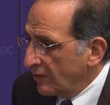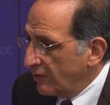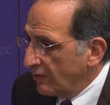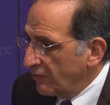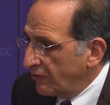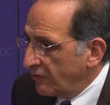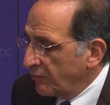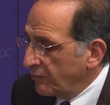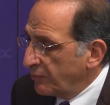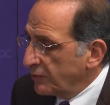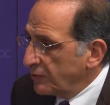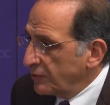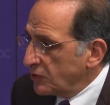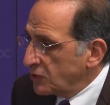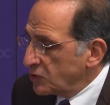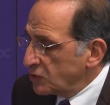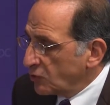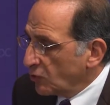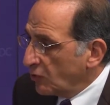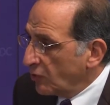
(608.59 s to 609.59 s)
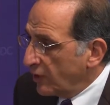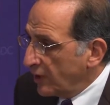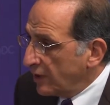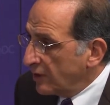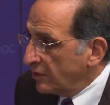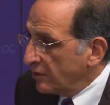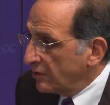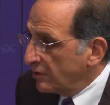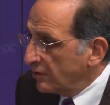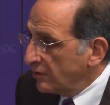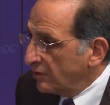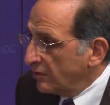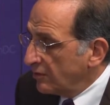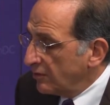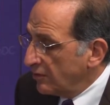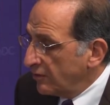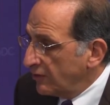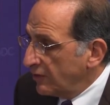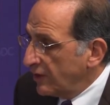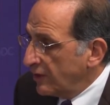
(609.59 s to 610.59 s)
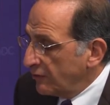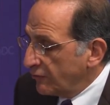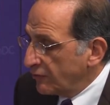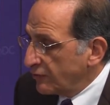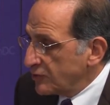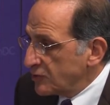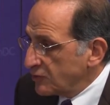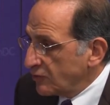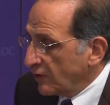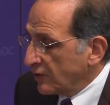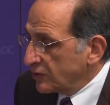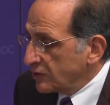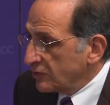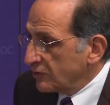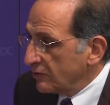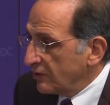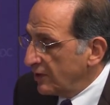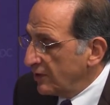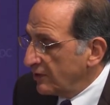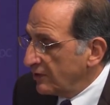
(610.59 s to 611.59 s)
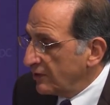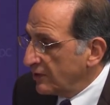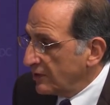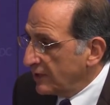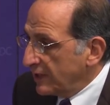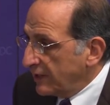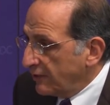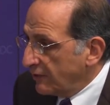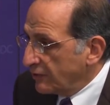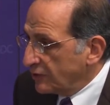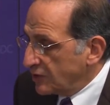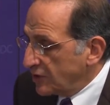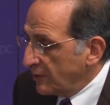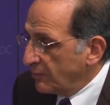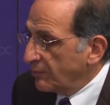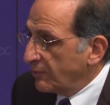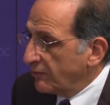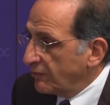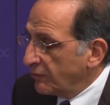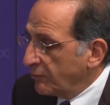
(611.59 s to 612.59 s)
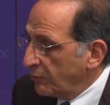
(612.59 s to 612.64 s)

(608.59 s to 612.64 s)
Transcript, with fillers: simply destroying the infrastructure and the leadership of a